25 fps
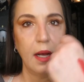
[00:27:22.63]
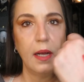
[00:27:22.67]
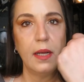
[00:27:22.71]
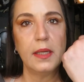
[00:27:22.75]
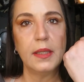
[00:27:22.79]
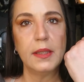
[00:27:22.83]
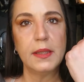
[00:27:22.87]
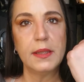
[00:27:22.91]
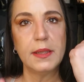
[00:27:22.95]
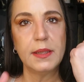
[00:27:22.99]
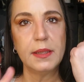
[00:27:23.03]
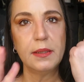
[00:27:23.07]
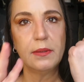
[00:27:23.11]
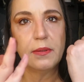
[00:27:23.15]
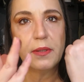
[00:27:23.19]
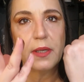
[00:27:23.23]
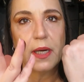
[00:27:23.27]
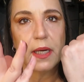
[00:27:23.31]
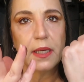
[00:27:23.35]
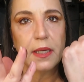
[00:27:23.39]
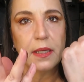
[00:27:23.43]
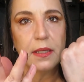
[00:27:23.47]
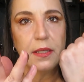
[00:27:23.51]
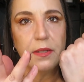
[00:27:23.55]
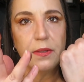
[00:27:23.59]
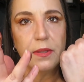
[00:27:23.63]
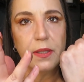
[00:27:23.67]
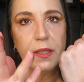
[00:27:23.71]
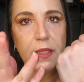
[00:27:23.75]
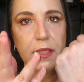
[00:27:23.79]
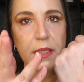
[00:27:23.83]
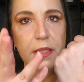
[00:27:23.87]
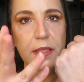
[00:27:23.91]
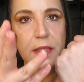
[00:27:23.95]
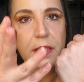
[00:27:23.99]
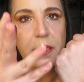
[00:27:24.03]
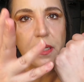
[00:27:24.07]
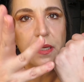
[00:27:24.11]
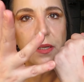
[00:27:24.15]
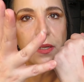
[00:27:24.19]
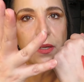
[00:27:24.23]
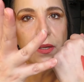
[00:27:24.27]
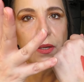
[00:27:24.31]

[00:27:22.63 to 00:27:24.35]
Let's see where I can do this.